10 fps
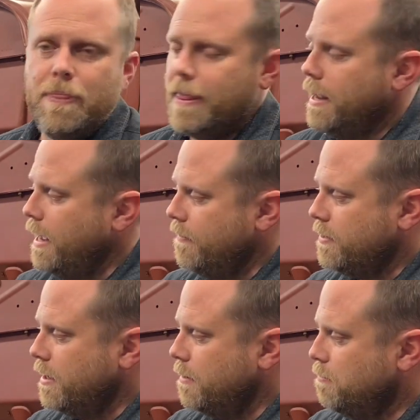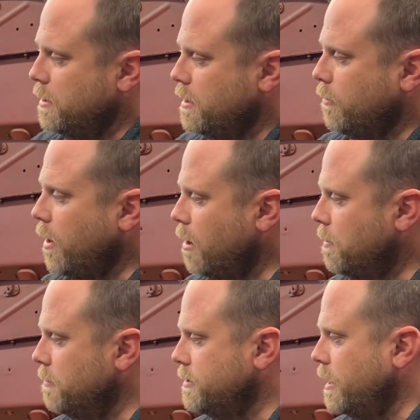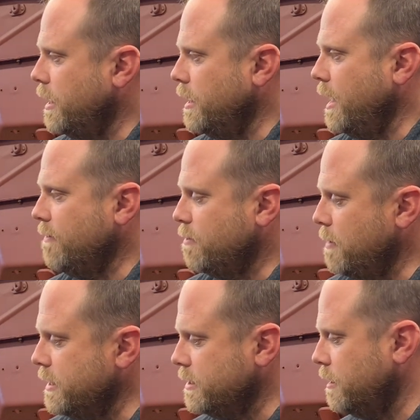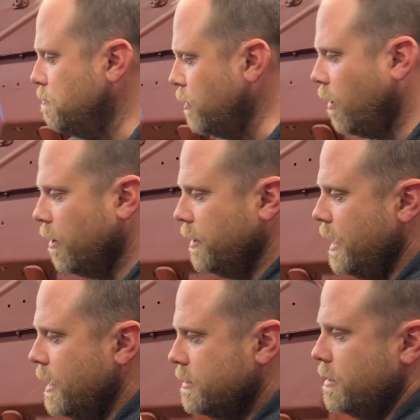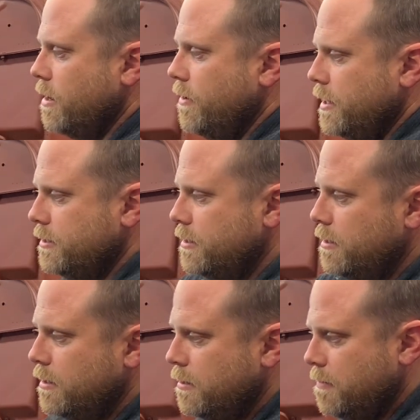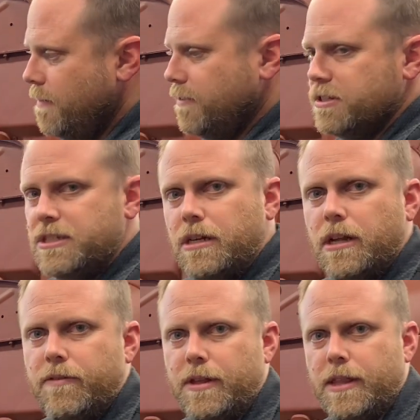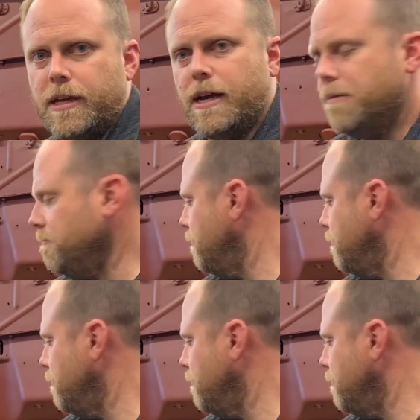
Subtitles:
and I have to put the water pumps on it, and I have to basically put all the ancillaries to seal everything up.